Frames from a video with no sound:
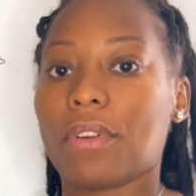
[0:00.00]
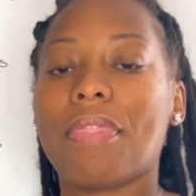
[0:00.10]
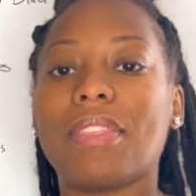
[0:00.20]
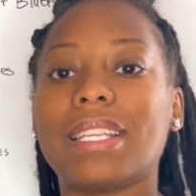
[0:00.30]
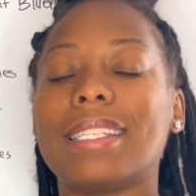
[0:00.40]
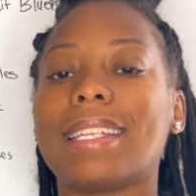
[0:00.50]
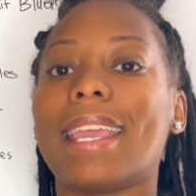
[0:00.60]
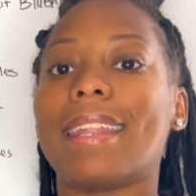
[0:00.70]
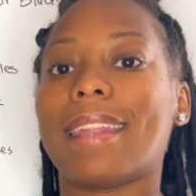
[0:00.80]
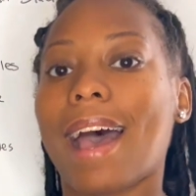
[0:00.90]
This is
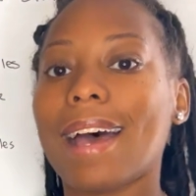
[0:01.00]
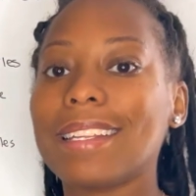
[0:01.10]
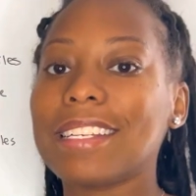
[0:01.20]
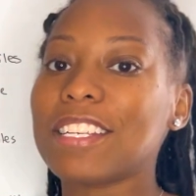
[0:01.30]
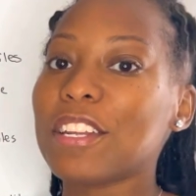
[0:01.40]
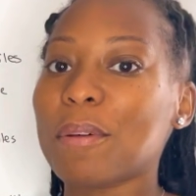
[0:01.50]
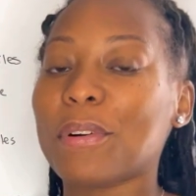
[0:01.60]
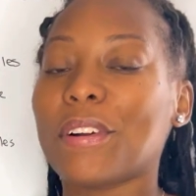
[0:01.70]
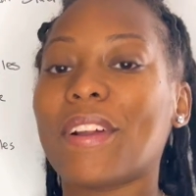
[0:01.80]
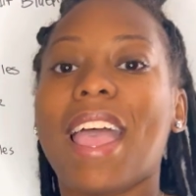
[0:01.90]
a 9-digit
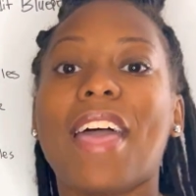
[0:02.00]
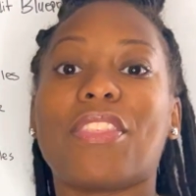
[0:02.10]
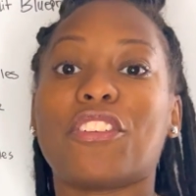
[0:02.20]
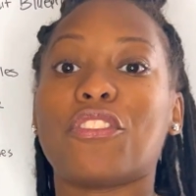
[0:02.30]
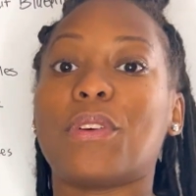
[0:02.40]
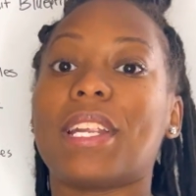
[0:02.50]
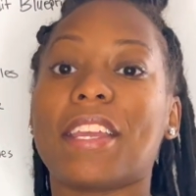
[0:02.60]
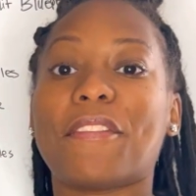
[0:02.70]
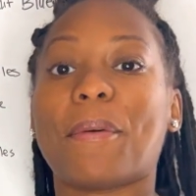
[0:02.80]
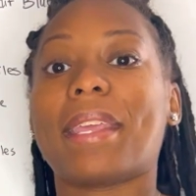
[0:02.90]
number that you're going to
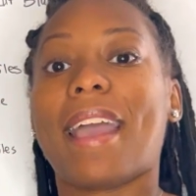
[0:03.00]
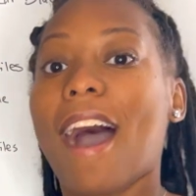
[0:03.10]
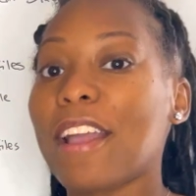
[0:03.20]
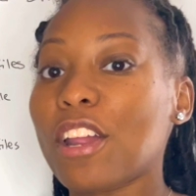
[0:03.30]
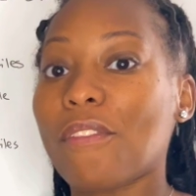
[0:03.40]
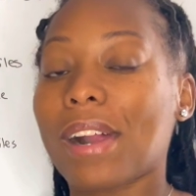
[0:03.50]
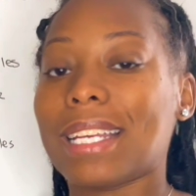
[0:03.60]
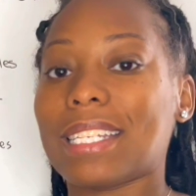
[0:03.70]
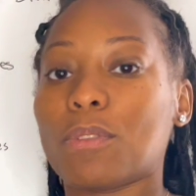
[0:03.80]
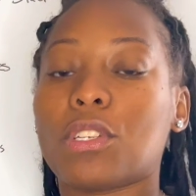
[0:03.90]
get from the
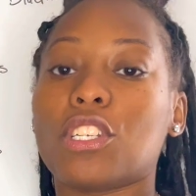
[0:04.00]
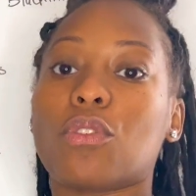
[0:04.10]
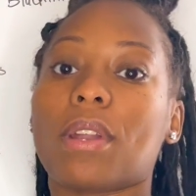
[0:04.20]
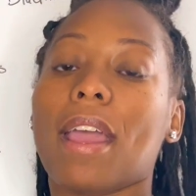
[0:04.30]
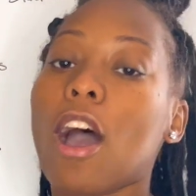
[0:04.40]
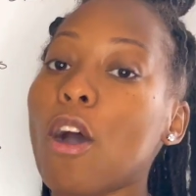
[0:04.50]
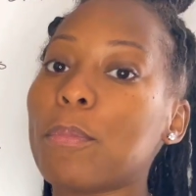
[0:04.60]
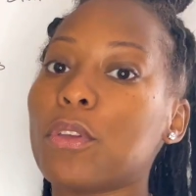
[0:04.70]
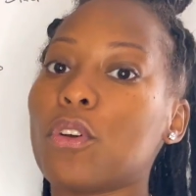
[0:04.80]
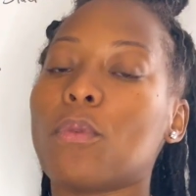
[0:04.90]
IRS, which is going to help
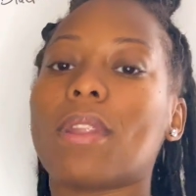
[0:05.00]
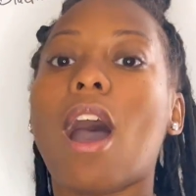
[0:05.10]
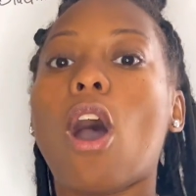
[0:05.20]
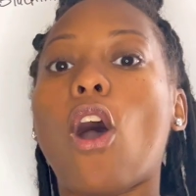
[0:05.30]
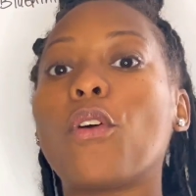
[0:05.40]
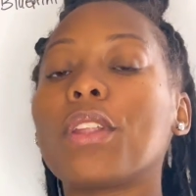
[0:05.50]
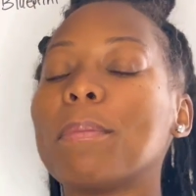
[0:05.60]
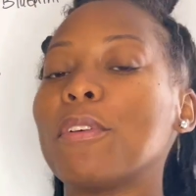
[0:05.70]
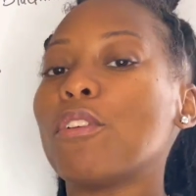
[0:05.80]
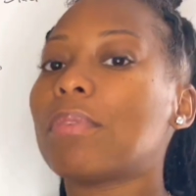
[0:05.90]
you not only
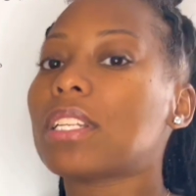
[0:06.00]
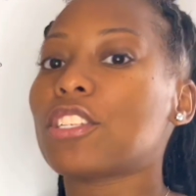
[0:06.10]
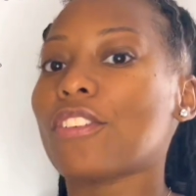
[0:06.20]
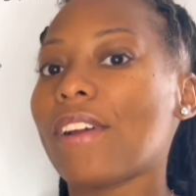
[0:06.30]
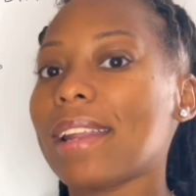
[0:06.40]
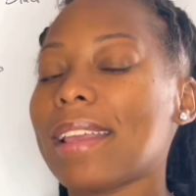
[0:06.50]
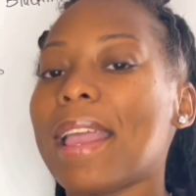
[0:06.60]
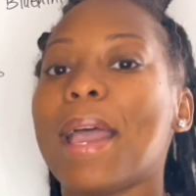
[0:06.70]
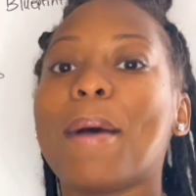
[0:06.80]
build business credit,